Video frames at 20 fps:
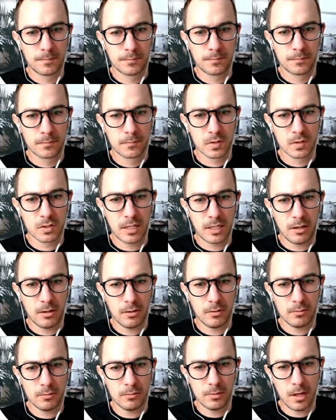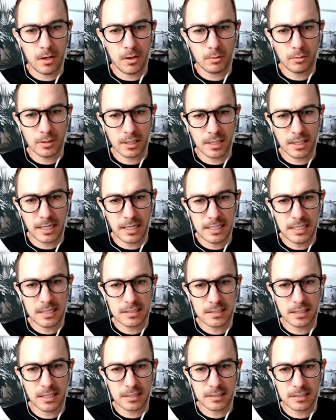So now, not only can I
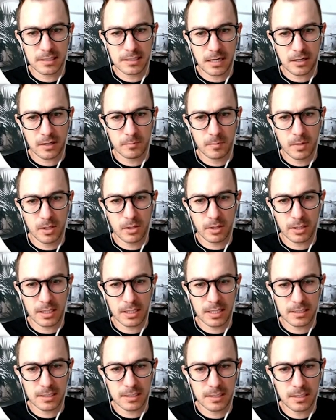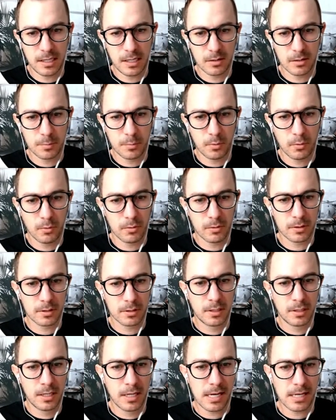easily get to Sacramento, I can get to the airport,
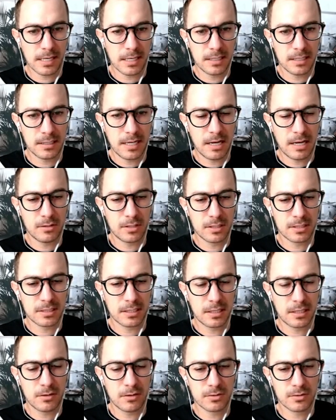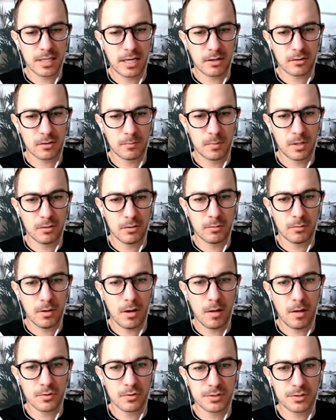I can get down to southern Sacramento,
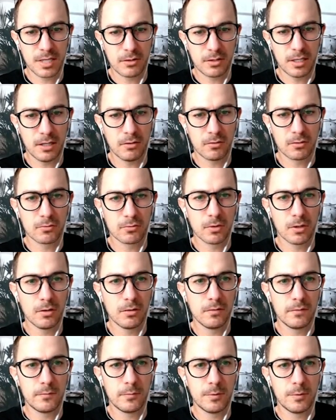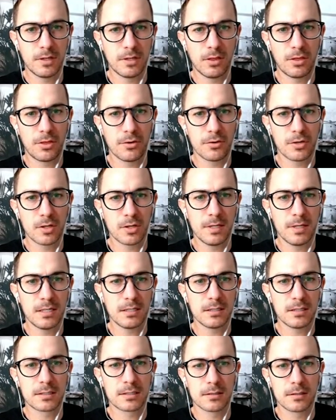almost down to Elk Grove within 30
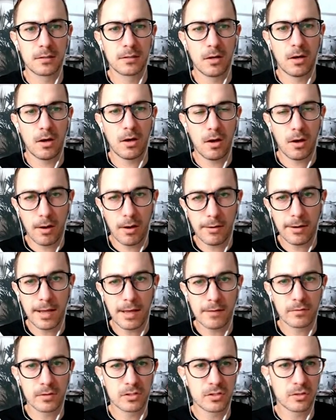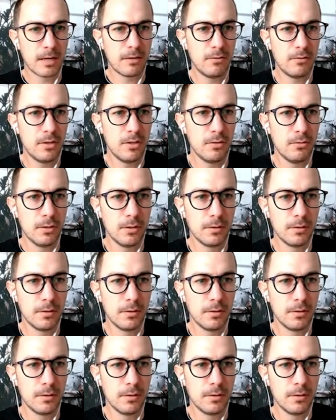minutes, on average around noon.